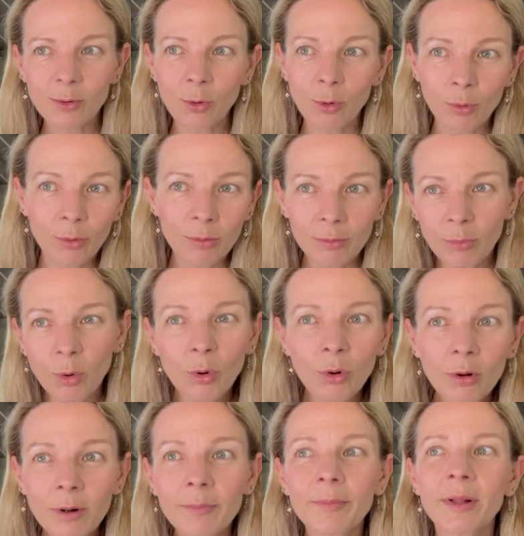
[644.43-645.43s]
or
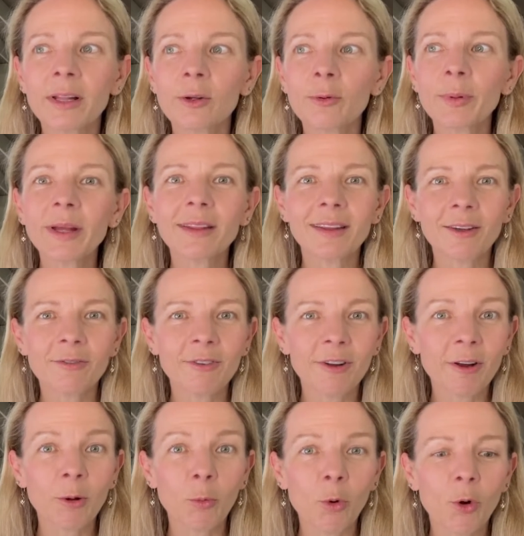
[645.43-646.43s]
more, a little bit. They're
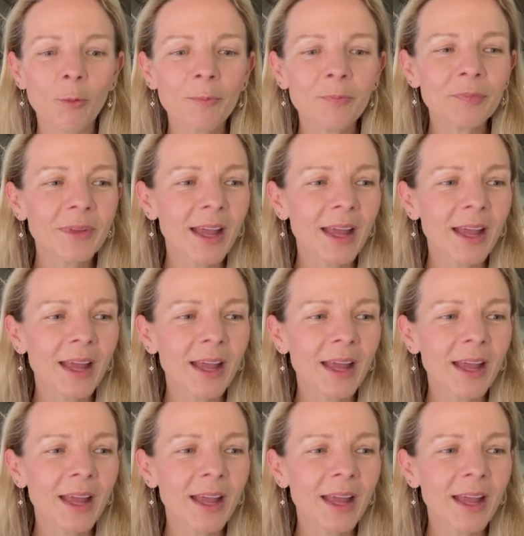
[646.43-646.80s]
very warm.